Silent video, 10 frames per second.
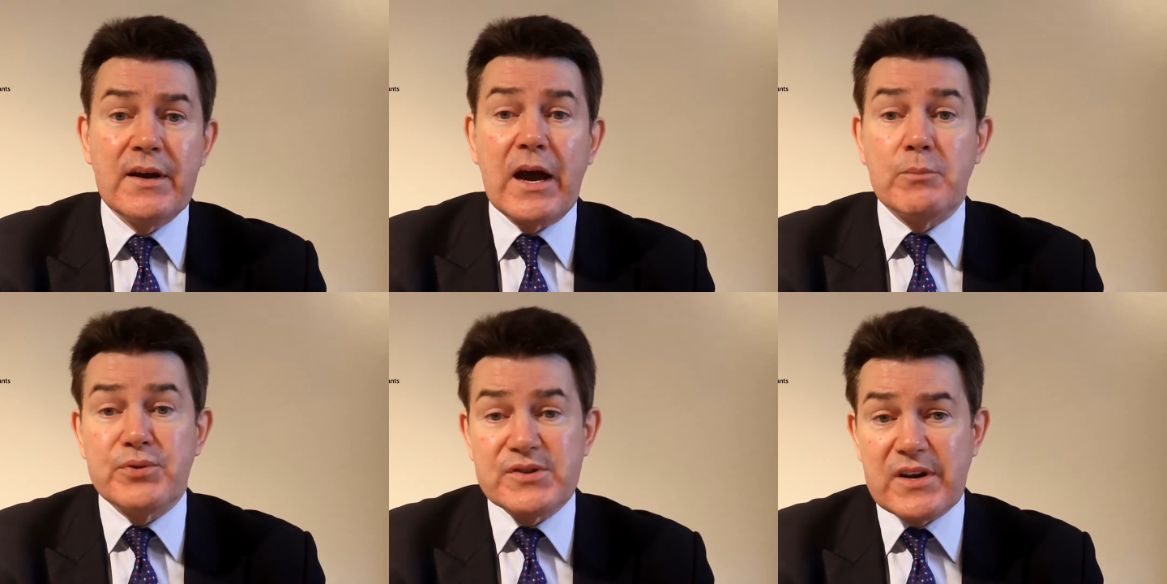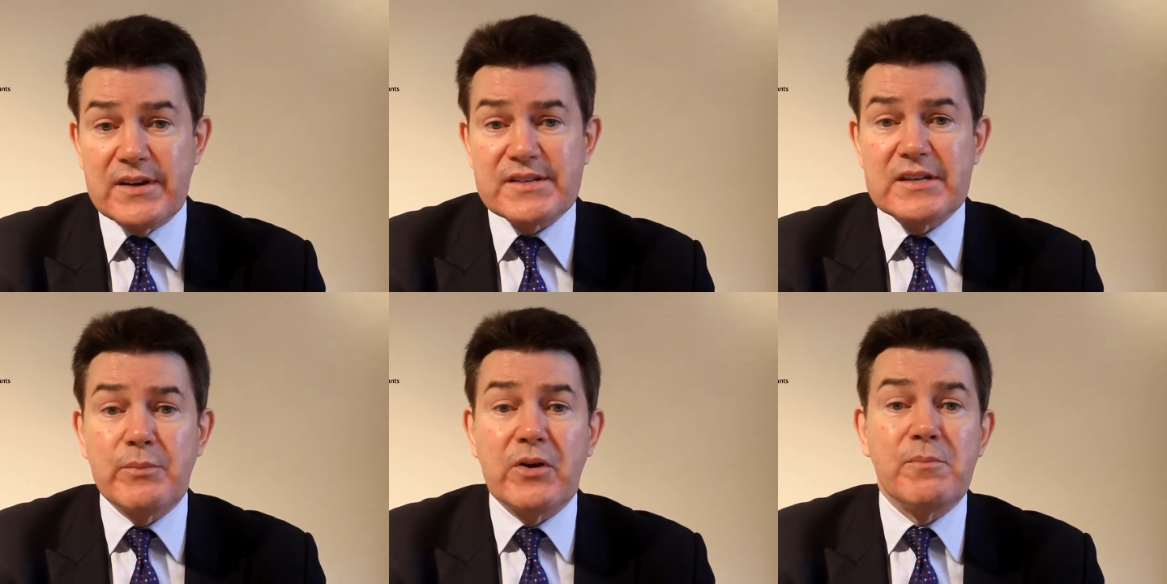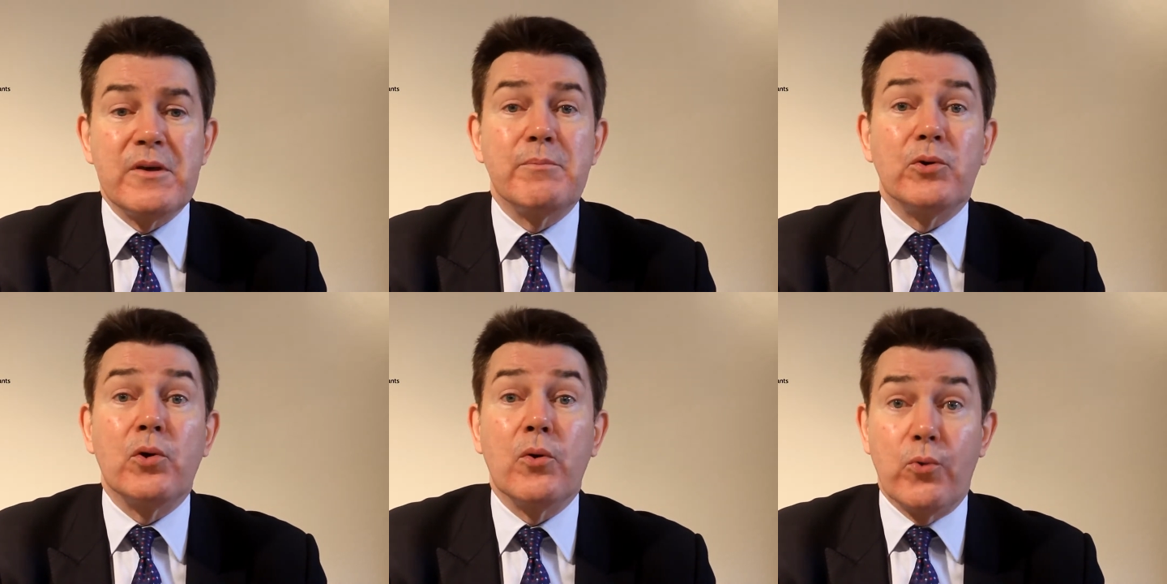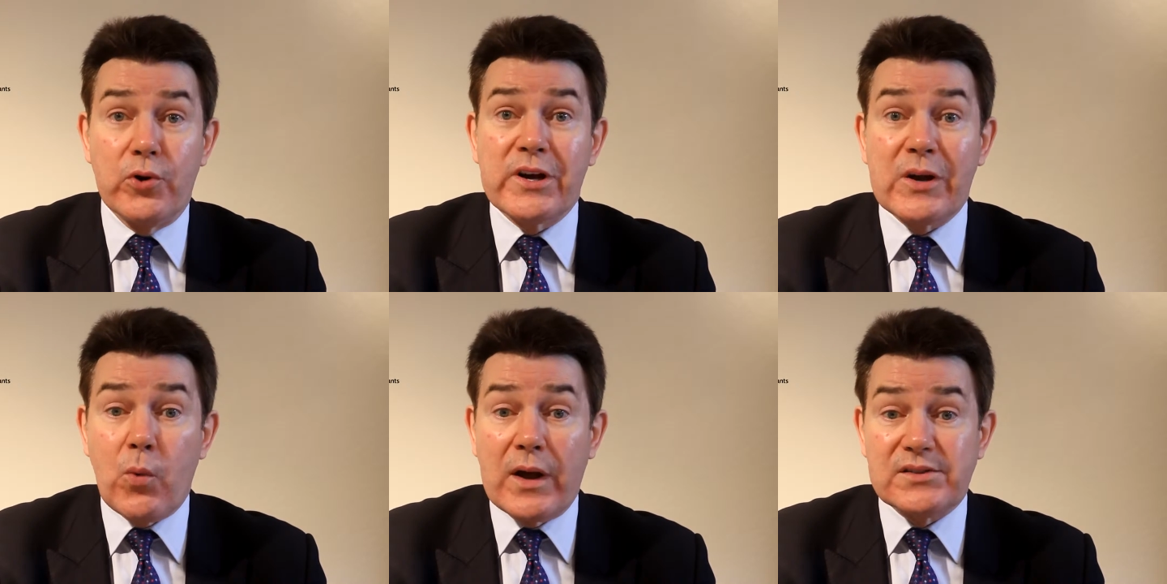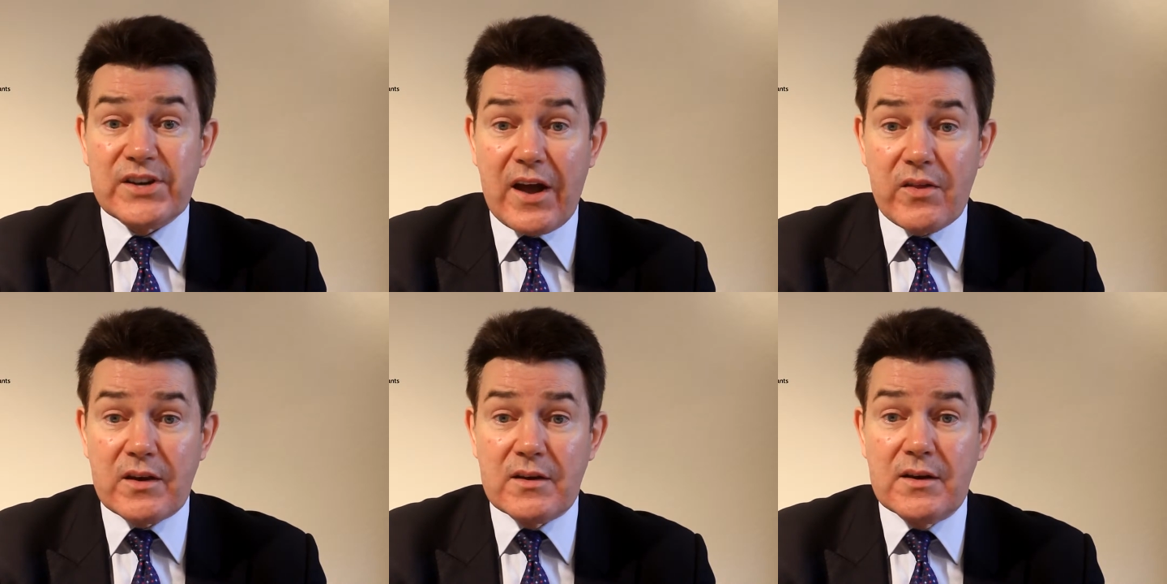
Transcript: and precisely by people working well together.